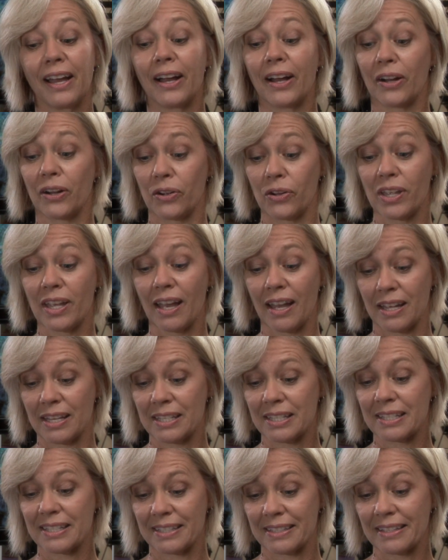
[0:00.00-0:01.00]
Oh,
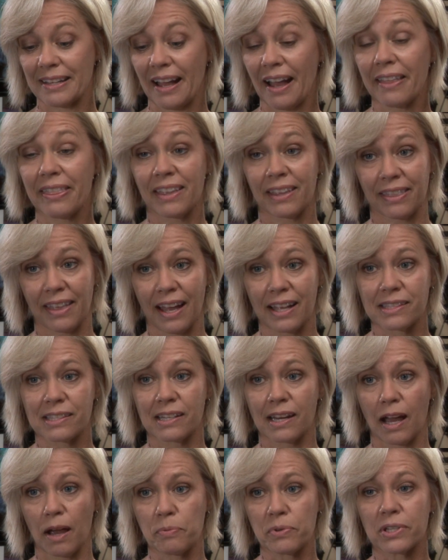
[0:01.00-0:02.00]
yes. I think that's an
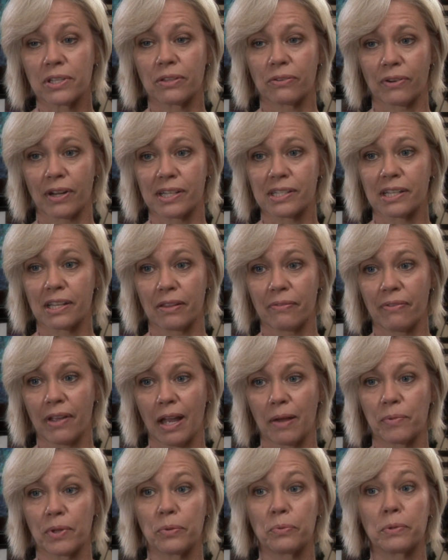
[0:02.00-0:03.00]
option the rest of the
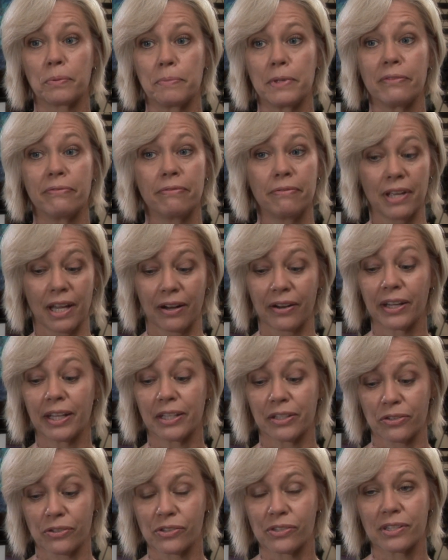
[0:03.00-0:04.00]
family would be very
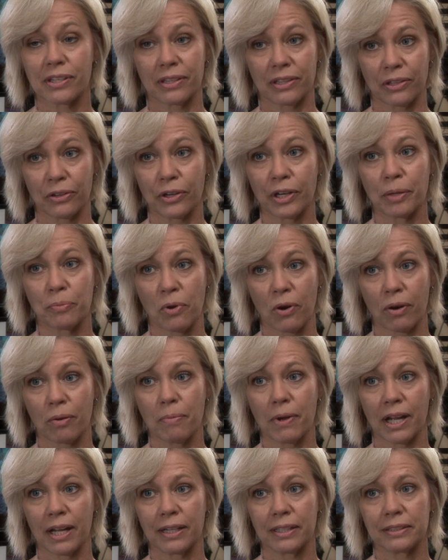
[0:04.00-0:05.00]
interested in learning more
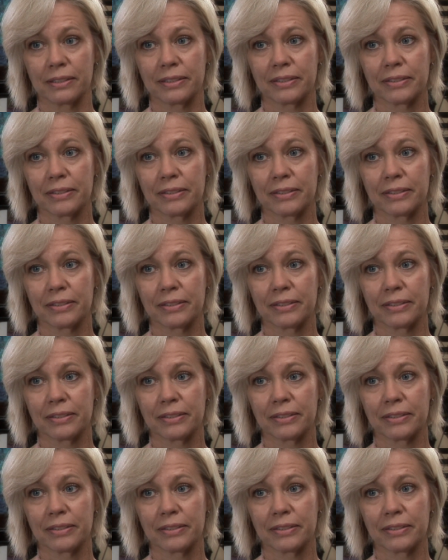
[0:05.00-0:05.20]
about.